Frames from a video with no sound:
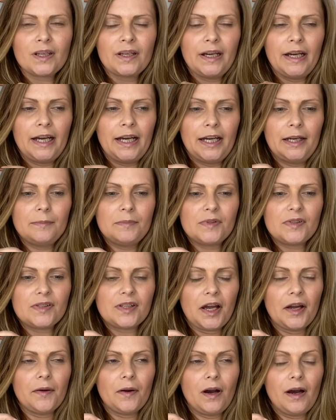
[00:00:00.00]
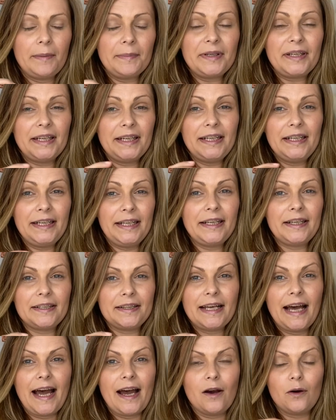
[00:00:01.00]
Um, so I'm going to link
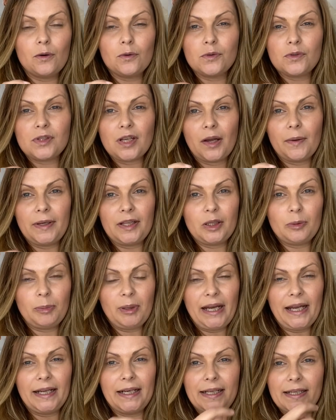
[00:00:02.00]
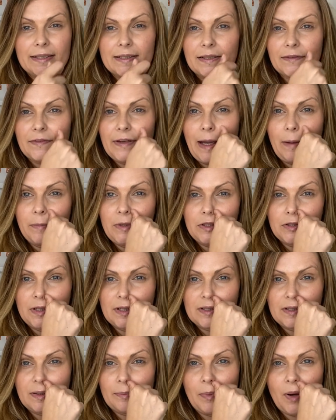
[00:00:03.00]
that also in the playlist of Can We
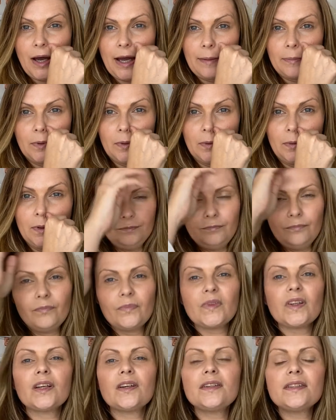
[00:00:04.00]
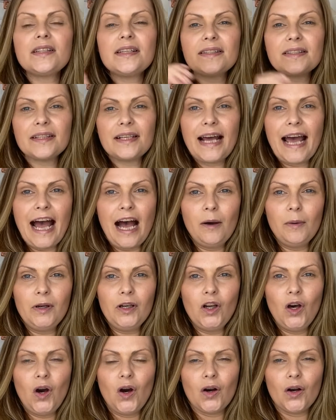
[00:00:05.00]
Trust the Bible? Because it's an hour
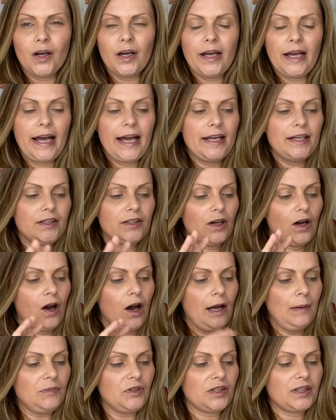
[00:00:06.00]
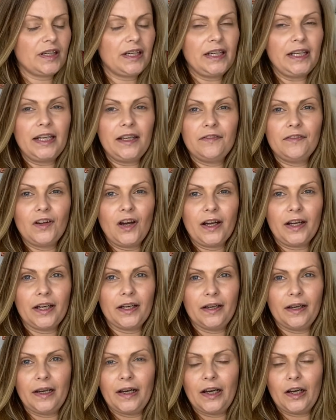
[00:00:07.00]
long and I'm just going to give like
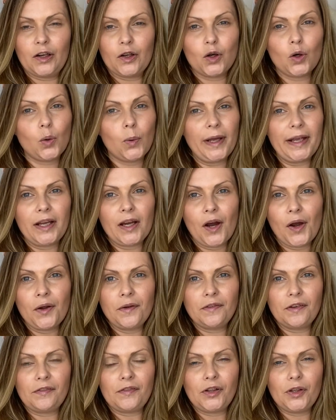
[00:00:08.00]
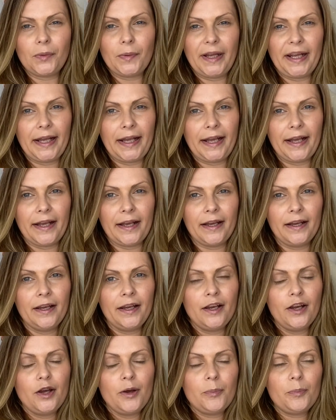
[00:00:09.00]
a, a quick overview here.
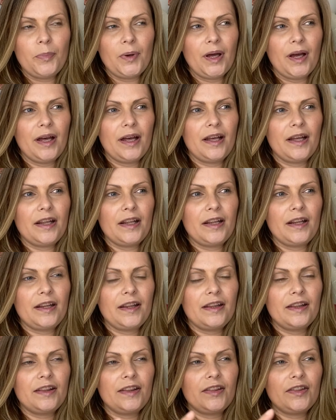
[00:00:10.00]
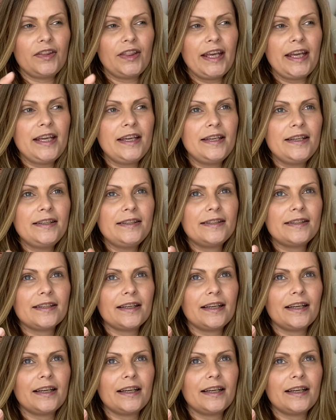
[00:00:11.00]
But these